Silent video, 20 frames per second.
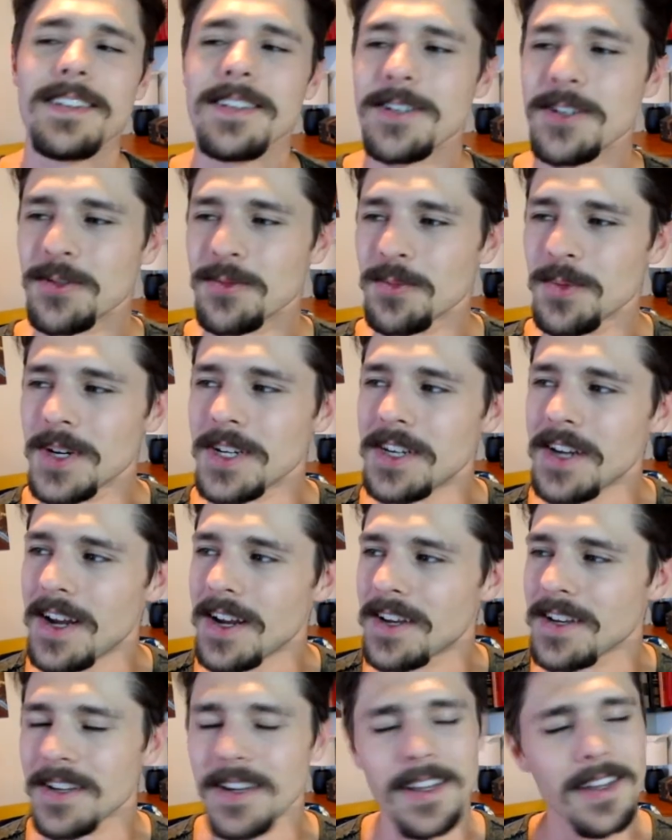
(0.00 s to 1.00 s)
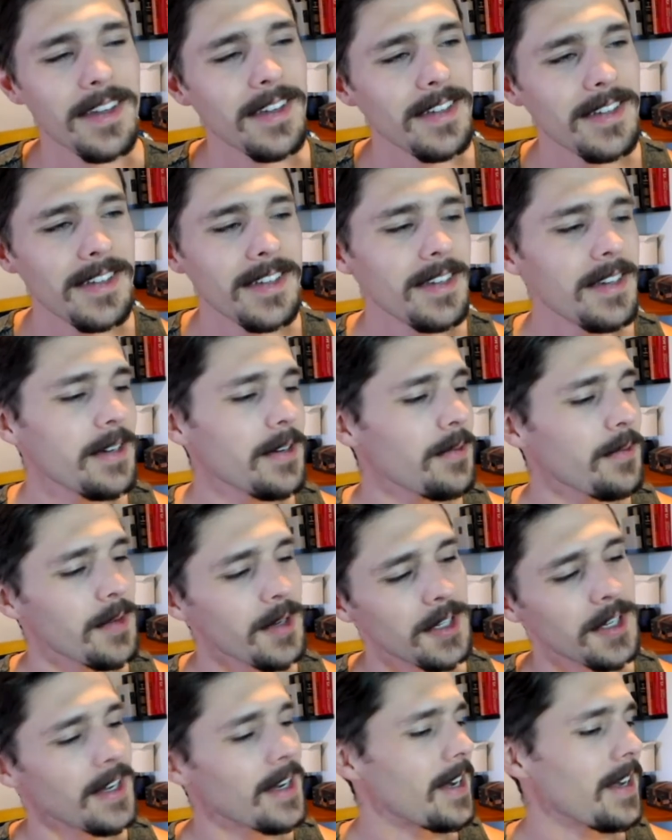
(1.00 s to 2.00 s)
just wish I could
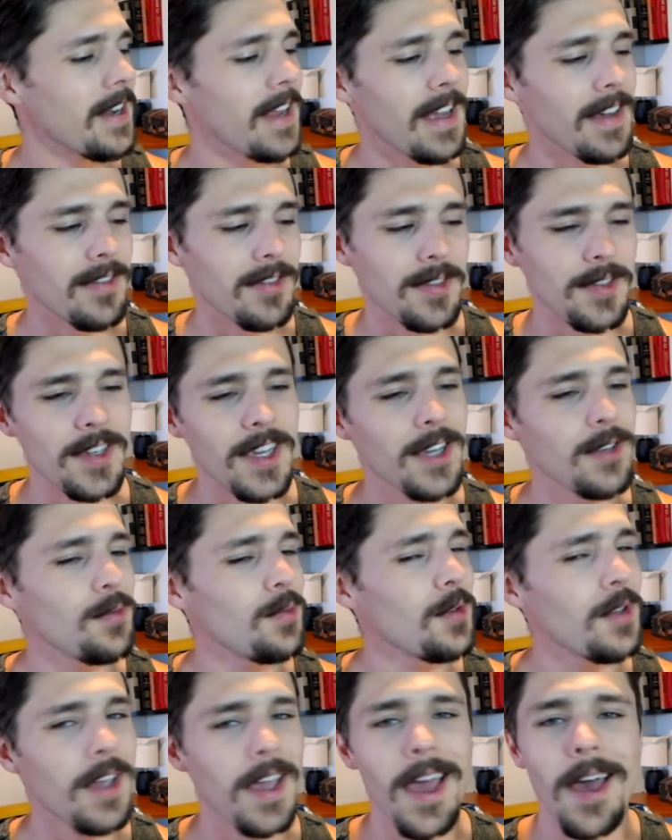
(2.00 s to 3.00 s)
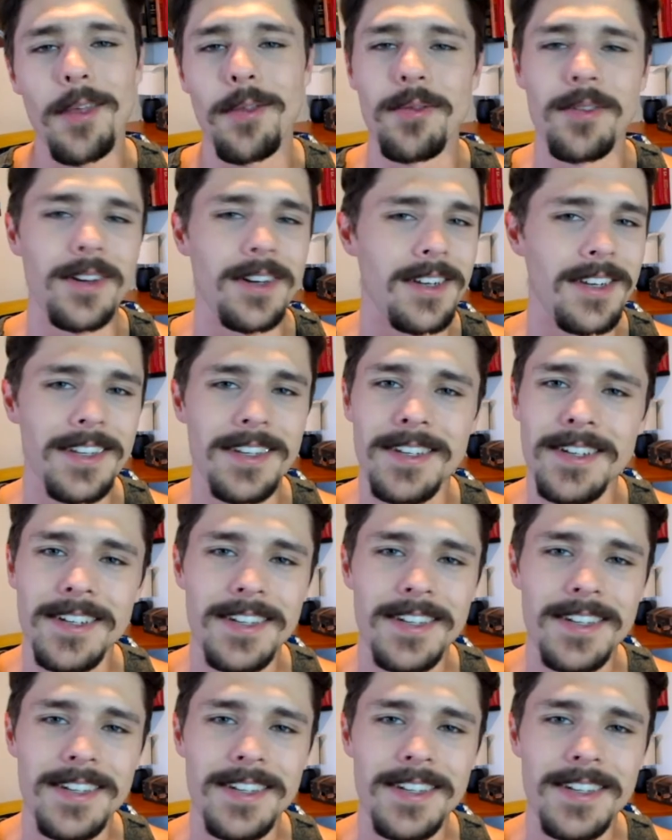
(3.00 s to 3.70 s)
have sex with Catherine.